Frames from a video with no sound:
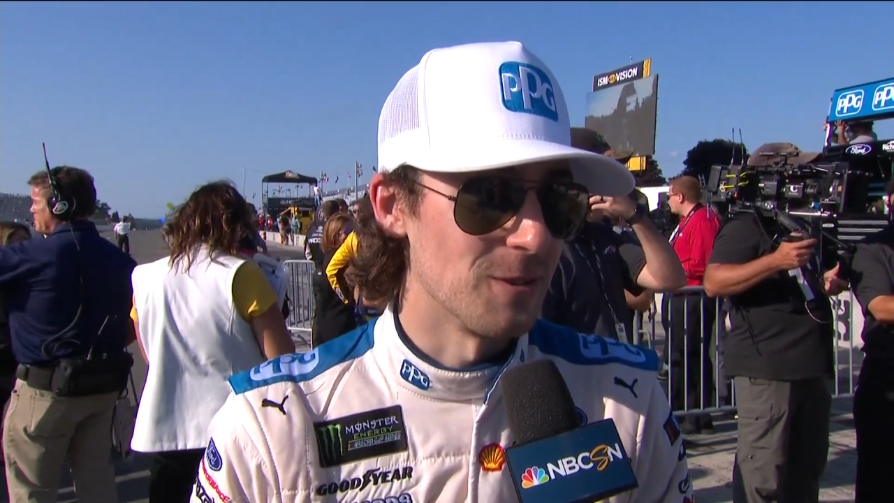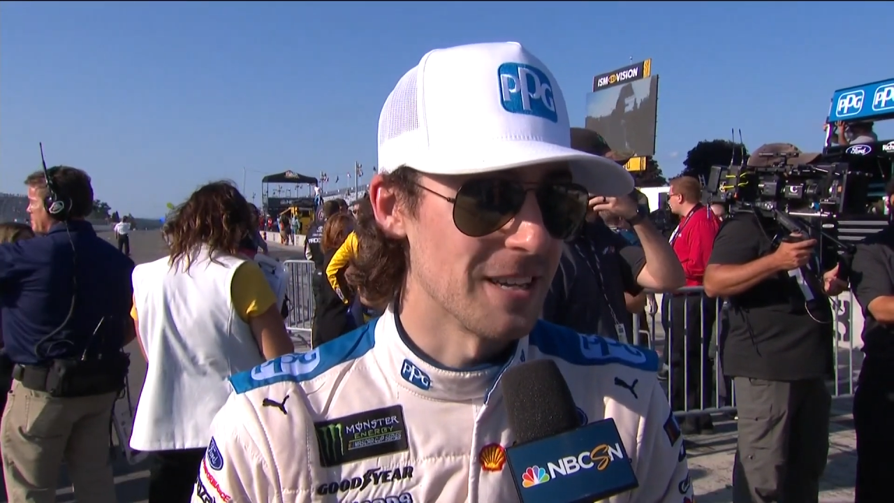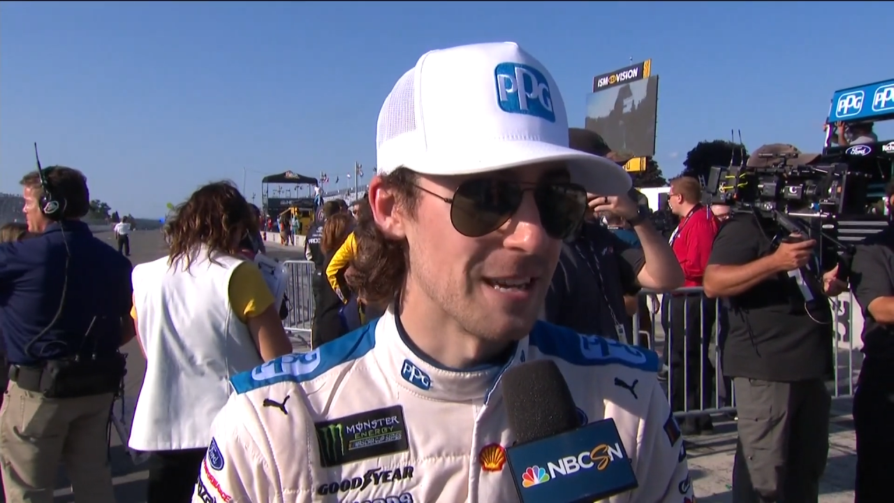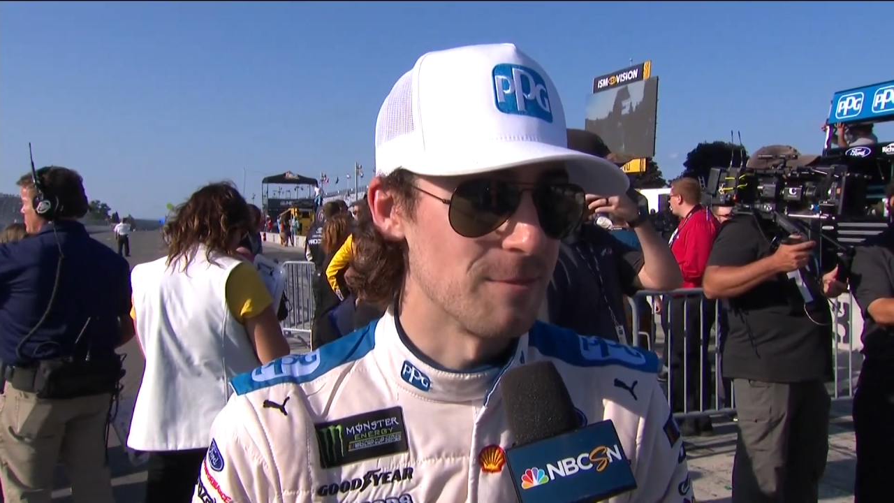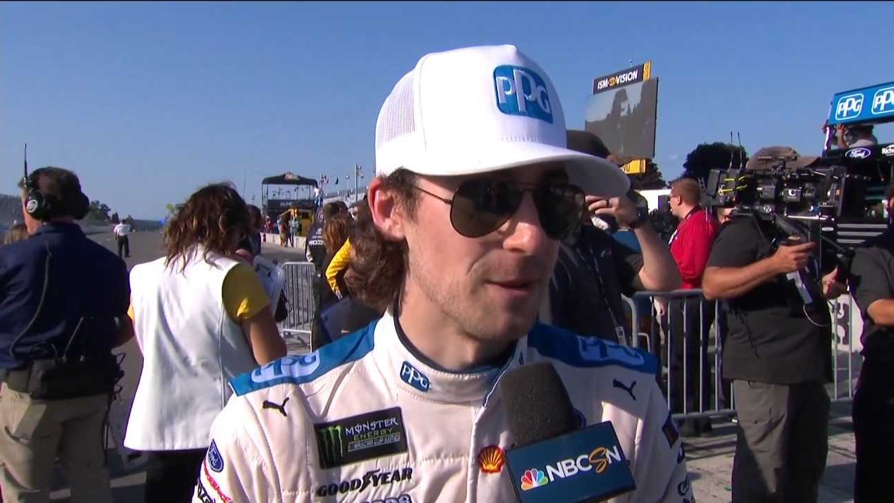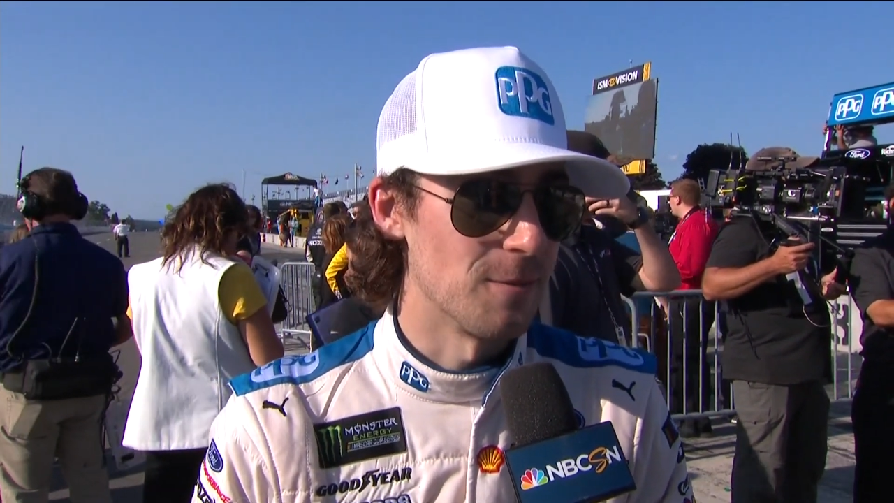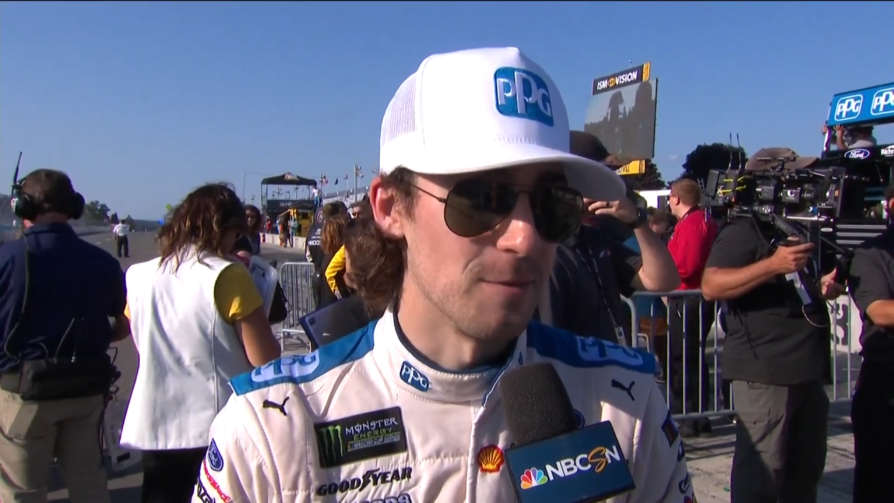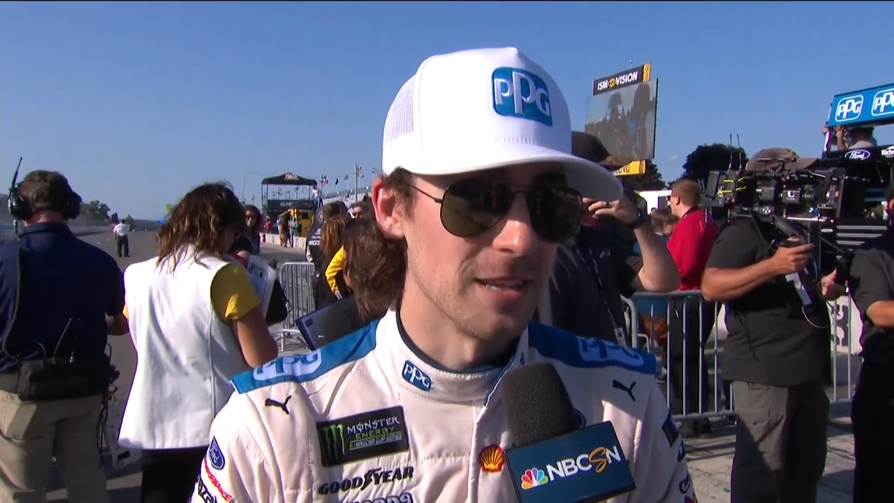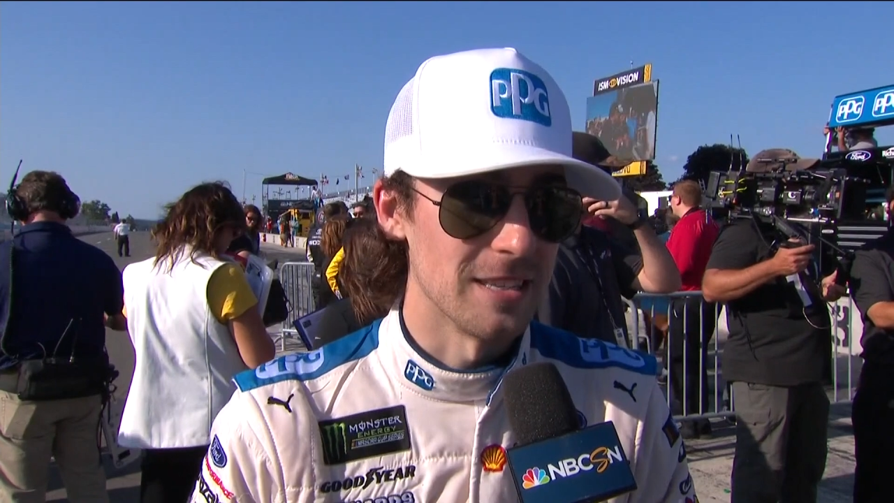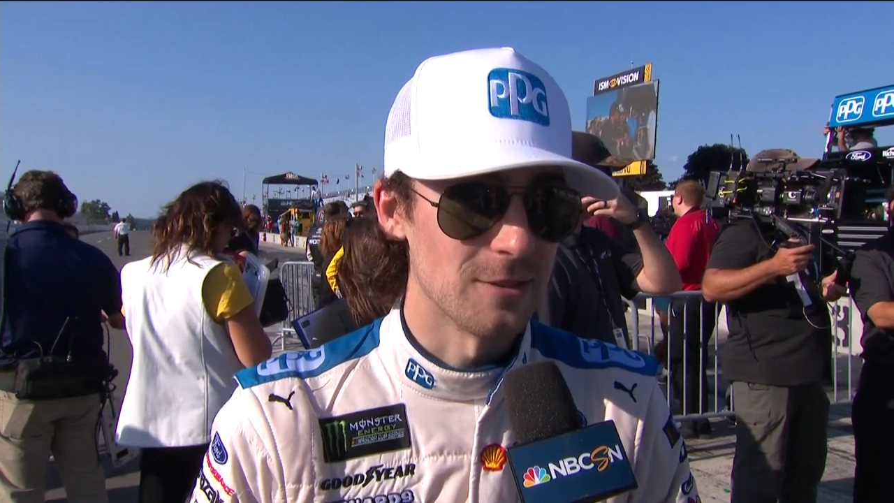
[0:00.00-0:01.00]
and I can't blame him
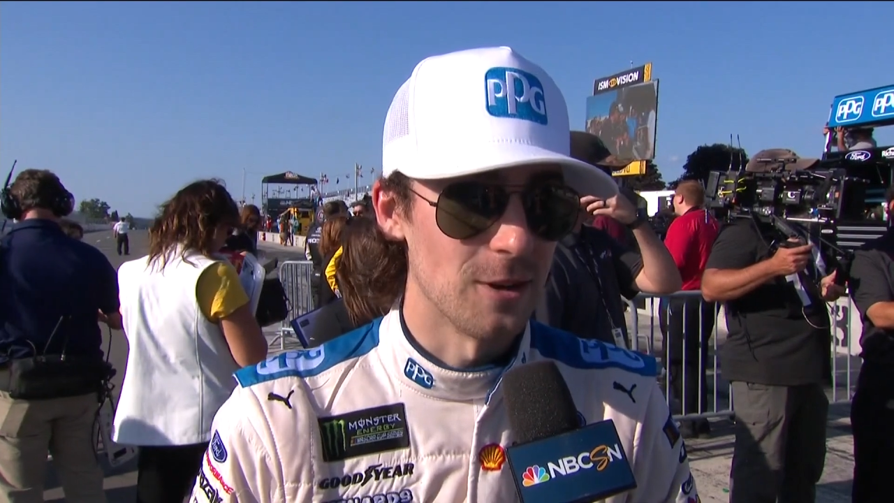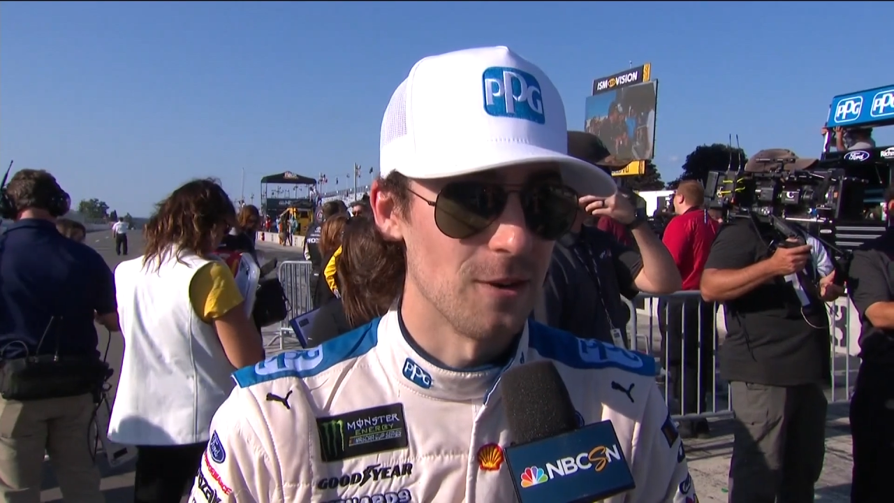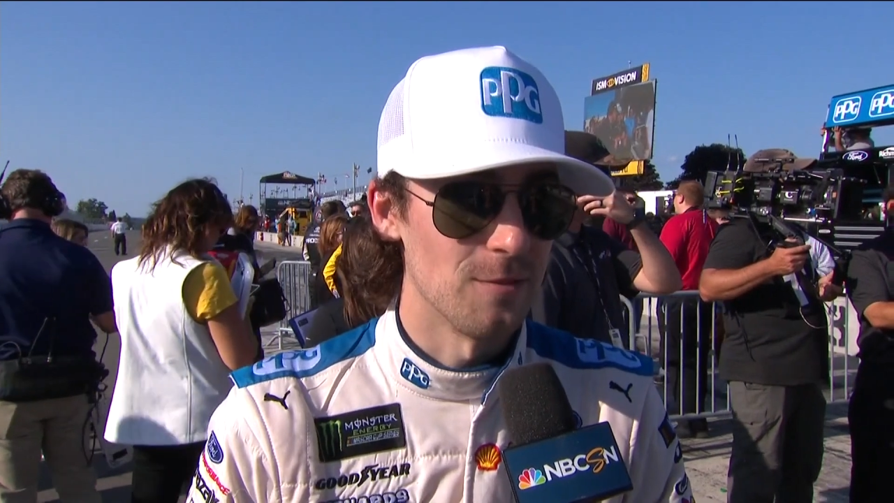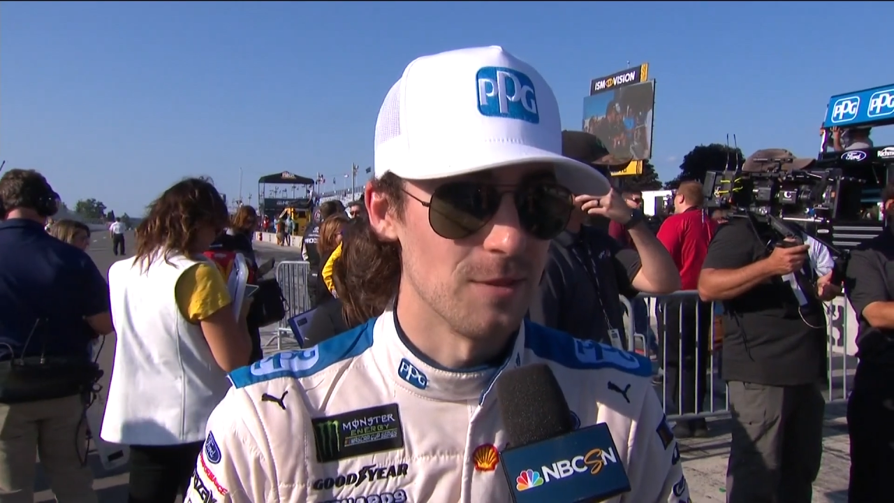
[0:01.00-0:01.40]
for being ticked off.